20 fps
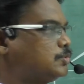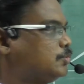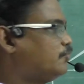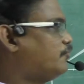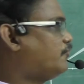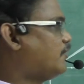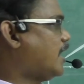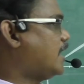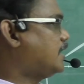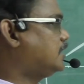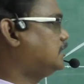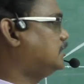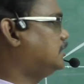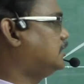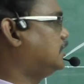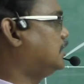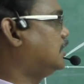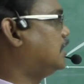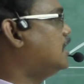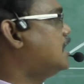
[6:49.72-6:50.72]
find
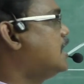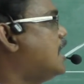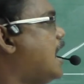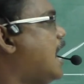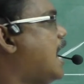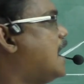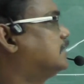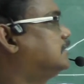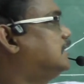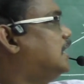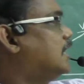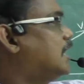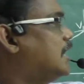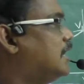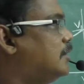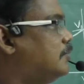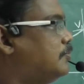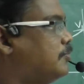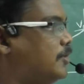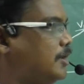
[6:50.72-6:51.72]
the other
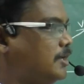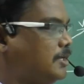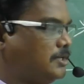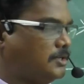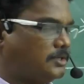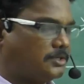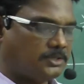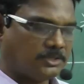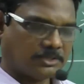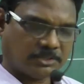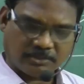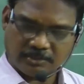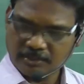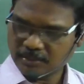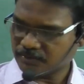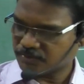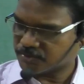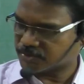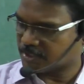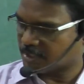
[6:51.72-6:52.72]
end point. It
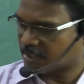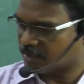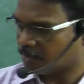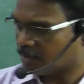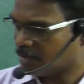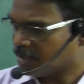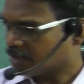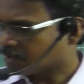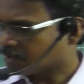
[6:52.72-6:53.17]
gives a